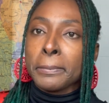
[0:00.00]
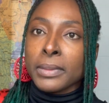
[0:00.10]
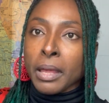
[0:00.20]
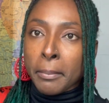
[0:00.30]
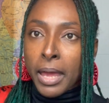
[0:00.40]

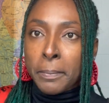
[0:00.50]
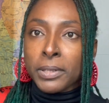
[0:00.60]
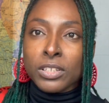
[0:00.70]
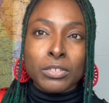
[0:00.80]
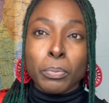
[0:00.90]
that my
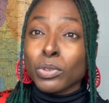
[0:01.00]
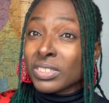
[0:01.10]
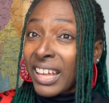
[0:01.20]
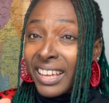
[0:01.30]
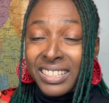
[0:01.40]
application. But
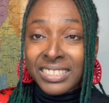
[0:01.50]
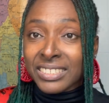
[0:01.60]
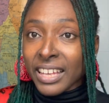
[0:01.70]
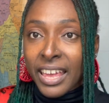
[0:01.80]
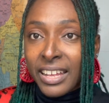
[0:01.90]
like I
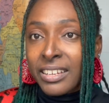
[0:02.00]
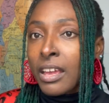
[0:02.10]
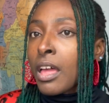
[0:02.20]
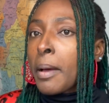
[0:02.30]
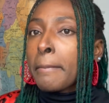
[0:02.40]
said,
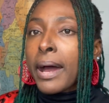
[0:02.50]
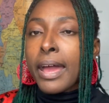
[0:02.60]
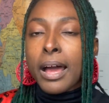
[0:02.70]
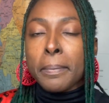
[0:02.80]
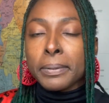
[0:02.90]
my
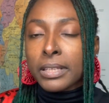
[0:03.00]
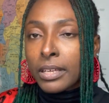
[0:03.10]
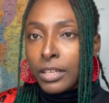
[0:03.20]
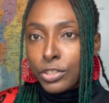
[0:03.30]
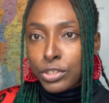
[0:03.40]

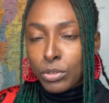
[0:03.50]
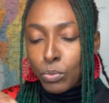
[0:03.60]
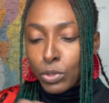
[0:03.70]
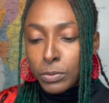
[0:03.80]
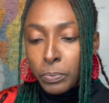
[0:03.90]
application
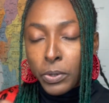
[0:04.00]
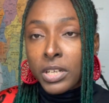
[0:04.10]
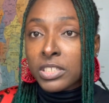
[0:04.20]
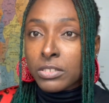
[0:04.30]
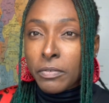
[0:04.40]
was
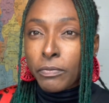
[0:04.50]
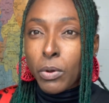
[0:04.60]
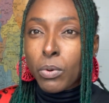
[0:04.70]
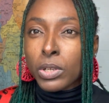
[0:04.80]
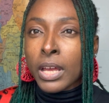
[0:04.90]
pretty
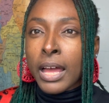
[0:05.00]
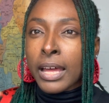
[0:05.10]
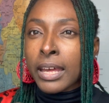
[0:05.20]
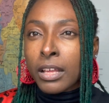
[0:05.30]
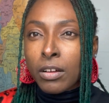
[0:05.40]
straightforward
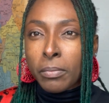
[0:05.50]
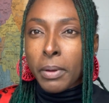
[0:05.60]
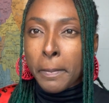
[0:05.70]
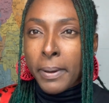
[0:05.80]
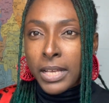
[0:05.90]
and I got
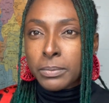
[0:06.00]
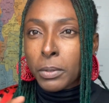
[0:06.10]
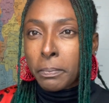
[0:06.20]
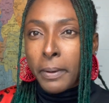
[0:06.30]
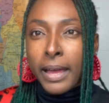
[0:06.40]
my
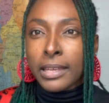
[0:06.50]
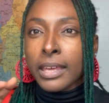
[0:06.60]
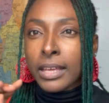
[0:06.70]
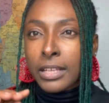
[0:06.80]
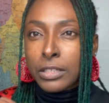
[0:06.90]
passport back
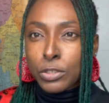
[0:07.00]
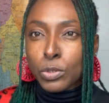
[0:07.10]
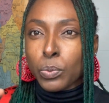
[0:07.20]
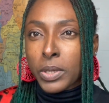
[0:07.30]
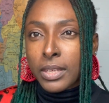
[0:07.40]
in
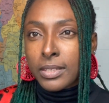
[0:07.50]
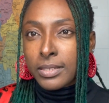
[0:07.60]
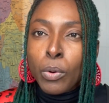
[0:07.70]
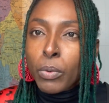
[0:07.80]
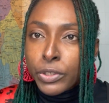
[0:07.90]
2
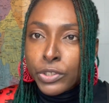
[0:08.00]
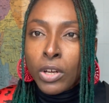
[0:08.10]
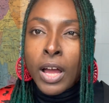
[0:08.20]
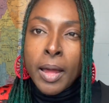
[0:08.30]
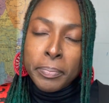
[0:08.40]
weeks. You don't want
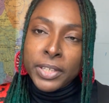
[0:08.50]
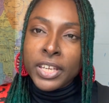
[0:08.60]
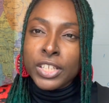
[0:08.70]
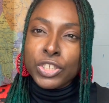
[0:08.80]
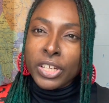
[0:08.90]
your
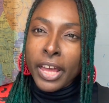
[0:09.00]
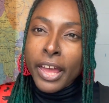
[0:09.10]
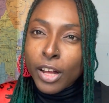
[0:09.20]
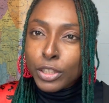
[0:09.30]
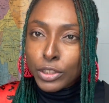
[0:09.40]
application
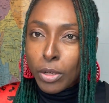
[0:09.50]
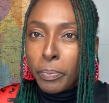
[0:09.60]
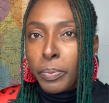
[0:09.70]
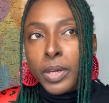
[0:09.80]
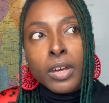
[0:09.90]
held
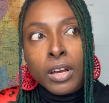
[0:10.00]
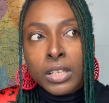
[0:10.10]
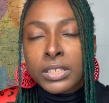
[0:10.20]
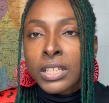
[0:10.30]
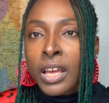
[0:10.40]
up
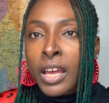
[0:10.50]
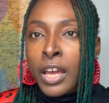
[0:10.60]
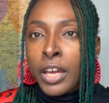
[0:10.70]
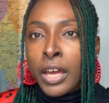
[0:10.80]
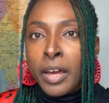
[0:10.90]
because
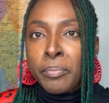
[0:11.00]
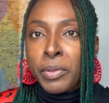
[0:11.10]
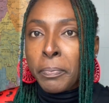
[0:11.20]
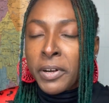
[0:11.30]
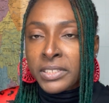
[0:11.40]

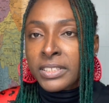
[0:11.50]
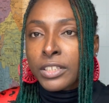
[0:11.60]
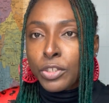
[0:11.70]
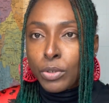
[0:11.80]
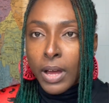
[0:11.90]
the
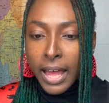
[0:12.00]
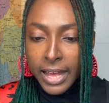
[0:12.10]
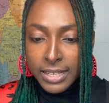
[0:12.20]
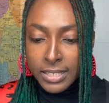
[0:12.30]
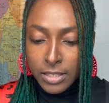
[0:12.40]
person you
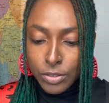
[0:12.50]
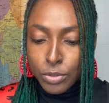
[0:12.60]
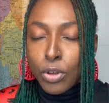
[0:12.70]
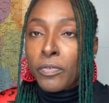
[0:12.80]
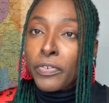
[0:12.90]
asked to
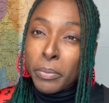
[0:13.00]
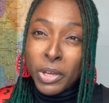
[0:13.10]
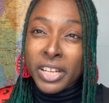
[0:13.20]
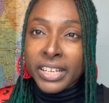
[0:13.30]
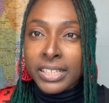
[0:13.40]
confirm
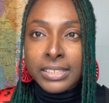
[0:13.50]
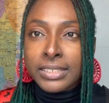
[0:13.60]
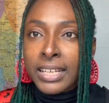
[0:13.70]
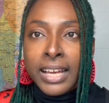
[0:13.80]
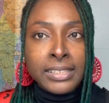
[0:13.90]
your
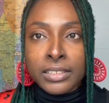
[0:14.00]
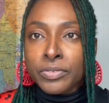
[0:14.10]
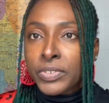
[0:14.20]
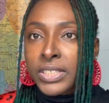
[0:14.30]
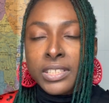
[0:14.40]
identity hasn't
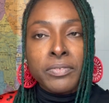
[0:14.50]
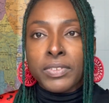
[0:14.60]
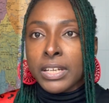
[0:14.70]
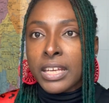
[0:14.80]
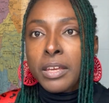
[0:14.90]
received
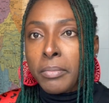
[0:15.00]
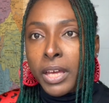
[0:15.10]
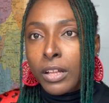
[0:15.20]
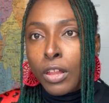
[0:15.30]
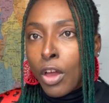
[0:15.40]
an
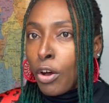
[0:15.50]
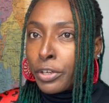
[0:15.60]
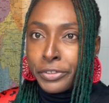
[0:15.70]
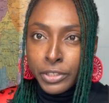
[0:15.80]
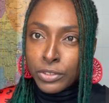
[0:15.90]
email or
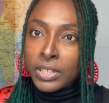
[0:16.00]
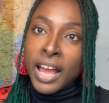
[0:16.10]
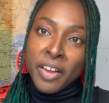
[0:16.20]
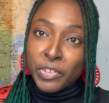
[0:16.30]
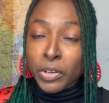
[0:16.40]
doesn't
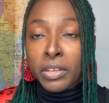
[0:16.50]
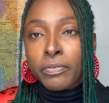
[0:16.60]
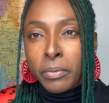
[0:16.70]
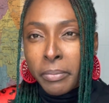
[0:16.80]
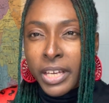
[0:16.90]
have your
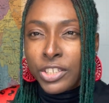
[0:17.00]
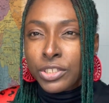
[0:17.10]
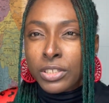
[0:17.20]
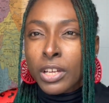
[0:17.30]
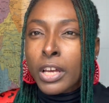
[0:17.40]

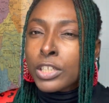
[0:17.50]
information.